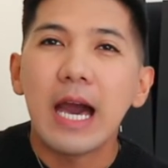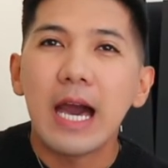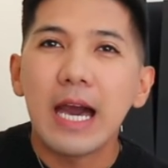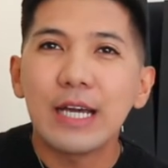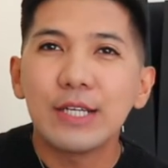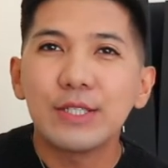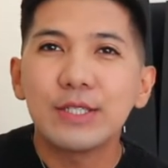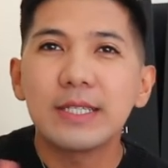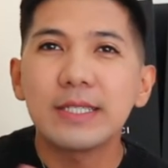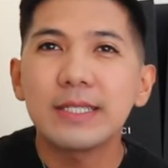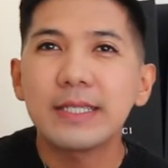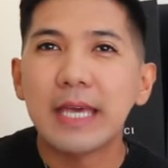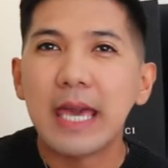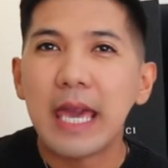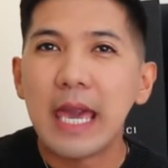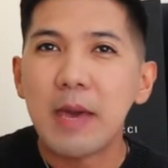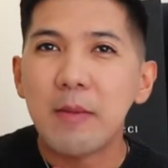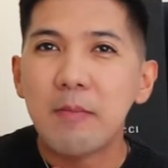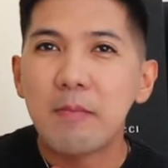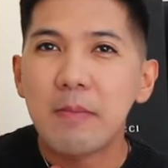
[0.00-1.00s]
I just
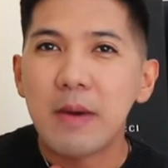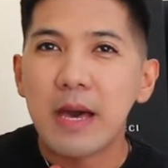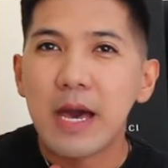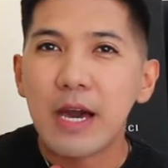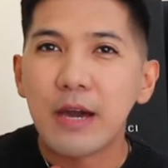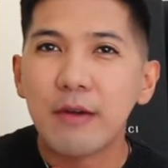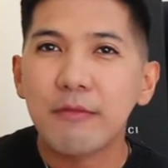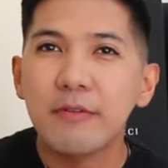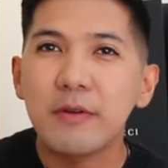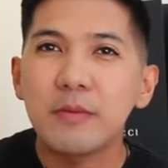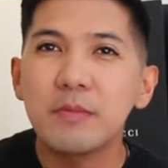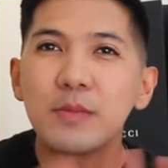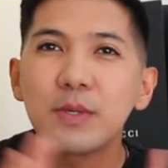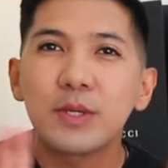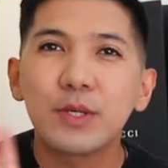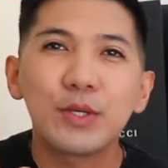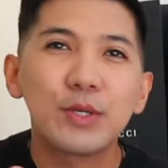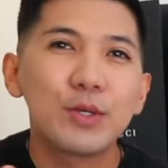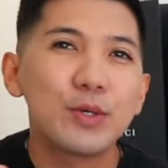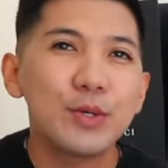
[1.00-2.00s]
came back from
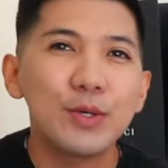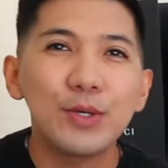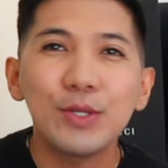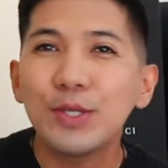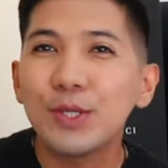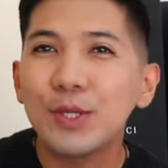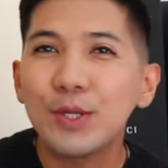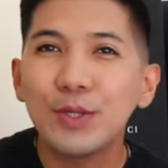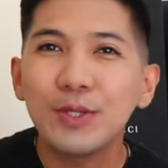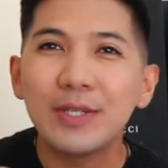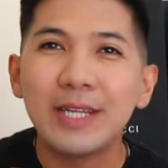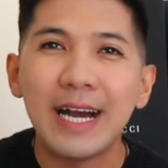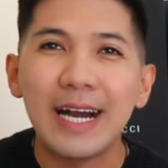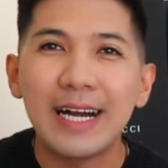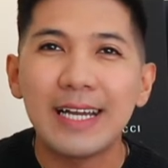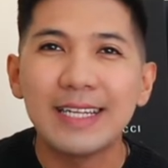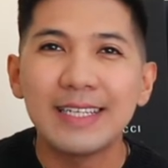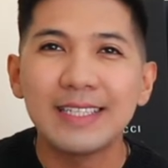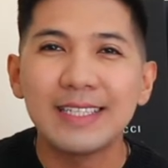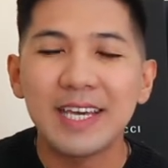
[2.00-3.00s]
a good
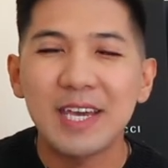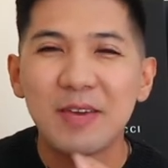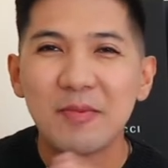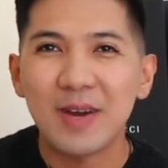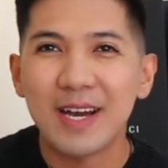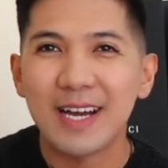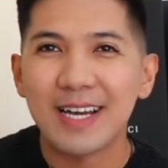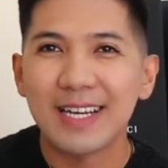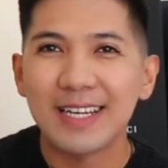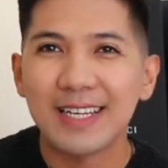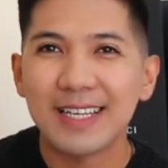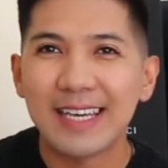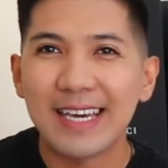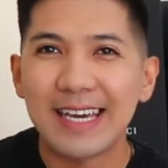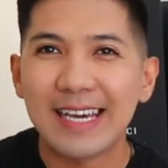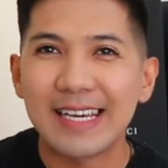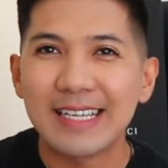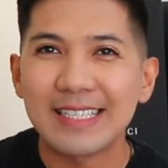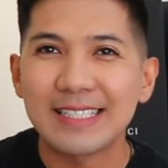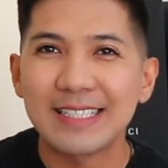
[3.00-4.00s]
holiday, mga kakeis.